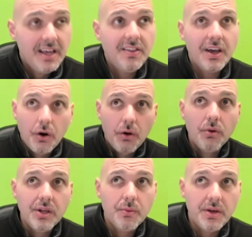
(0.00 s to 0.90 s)
The
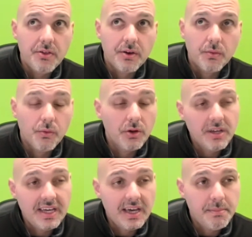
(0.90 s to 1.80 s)
only reason we're
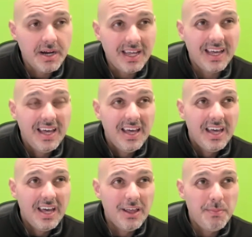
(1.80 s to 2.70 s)
looking at money
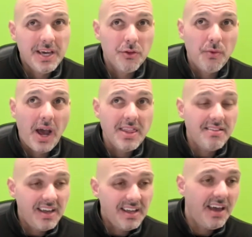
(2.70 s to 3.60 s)
is because rather than
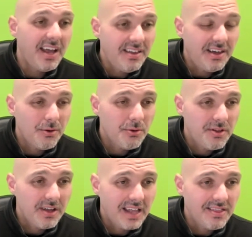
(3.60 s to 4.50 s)
take 10 years
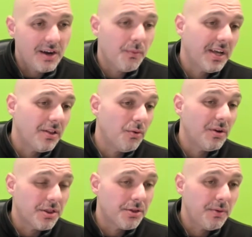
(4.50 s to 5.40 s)
to get there, we can do it
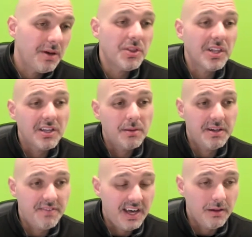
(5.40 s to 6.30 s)
in 3 with a little bit
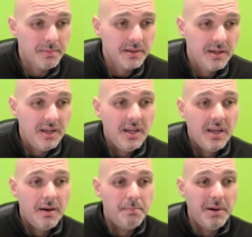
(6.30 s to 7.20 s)
of help.
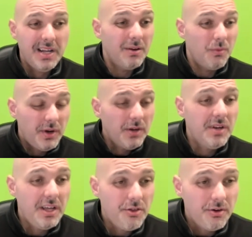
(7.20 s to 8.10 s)
But we
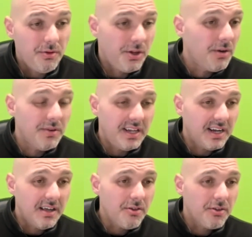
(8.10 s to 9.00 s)
don't need you. You don't need
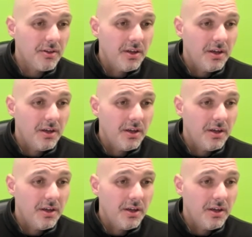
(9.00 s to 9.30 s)
us.